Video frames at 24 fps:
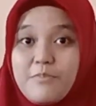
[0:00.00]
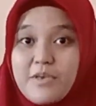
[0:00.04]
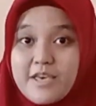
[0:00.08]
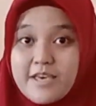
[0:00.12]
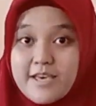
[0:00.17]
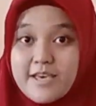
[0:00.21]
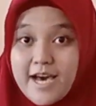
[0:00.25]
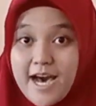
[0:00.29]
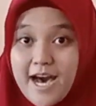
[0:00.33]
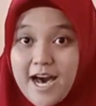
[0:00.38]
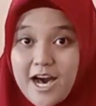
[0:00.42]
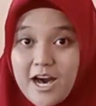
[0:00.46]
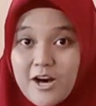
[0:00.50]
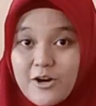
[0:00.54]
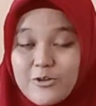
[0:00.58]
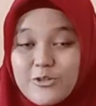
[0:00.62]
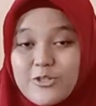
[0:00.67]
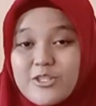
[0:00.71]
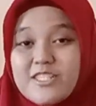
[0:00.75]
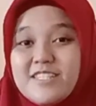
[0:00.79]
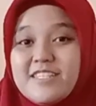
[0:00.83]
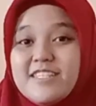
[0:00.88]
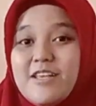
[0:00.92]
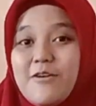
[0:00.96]

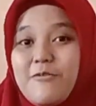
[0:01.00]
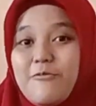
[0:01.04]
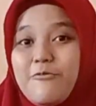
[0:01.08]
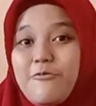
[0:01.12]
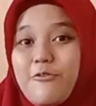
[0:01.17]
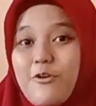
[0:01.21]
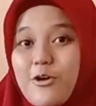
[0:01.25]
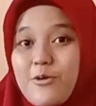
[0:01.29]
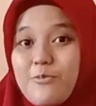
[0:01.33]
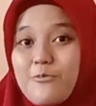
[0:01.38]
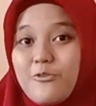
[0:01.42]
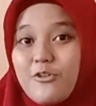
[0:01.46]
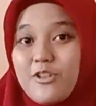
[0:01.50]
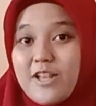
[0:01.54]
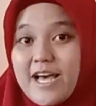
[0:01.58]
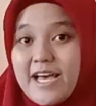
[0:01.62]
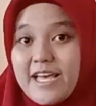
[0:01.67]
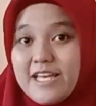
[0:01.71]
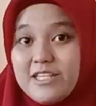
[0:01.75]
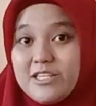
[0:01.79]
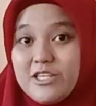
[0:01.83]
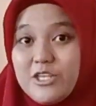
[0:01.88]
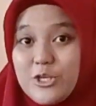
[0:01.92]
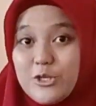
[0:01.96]
Because the formula
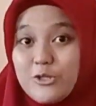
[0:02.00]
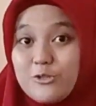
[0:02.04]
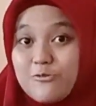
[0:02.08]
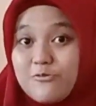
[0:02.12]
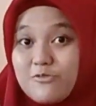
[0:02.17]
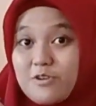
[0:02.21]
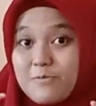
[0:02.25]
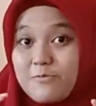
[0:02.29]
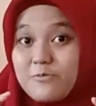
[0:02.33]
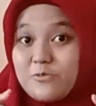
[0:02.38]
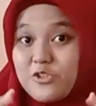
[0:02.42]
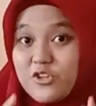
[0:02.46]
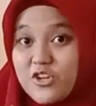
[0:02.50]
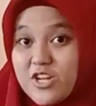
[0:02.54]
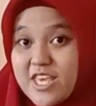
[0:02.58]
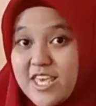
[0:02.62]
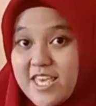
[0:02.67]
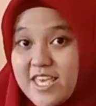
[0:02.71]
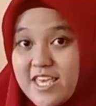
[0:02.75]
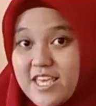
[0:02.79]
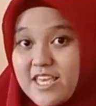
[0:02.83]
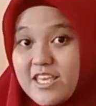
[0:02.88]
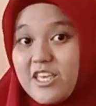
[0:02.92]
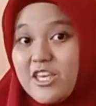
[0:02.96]
is used for 3,
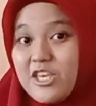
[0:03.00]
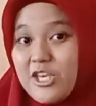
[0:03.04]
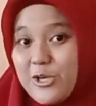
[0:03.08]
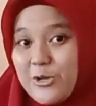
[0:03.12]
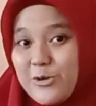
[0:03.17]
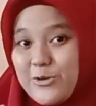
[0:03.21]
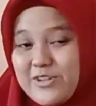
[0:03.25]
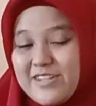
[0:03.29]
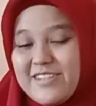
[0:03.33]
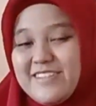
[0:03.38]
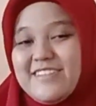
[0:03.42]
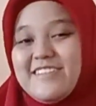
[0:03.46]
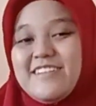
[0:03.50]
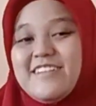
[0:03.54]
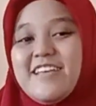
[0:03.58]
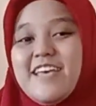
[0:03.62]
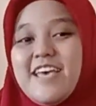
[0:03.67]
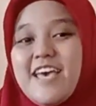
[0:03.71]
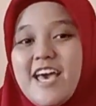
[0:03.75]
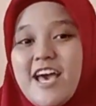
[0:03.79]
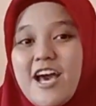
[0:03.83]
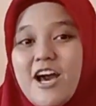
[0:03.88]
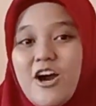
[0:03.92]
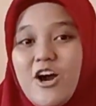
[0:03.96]
cure.
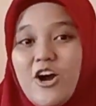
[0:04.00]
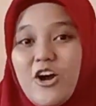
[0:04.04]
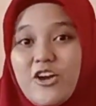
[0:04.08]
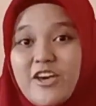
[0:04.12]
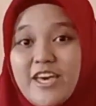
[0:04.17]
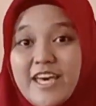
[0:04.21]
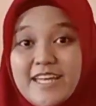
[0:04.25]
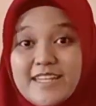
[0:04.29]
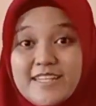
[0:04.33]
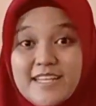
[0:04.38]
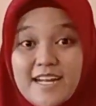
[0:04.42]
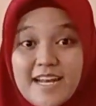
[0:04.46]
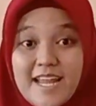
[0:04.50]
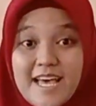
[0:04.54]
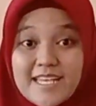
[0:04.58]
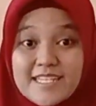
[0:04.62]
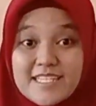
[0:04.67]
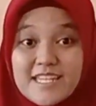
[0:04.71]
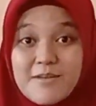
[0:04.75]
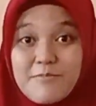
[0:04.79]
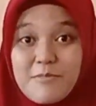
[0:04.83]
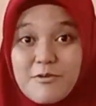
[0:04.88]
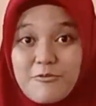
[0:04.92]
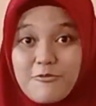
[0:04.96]
Okay, the
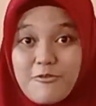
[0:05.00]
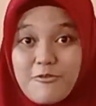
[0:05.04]
last number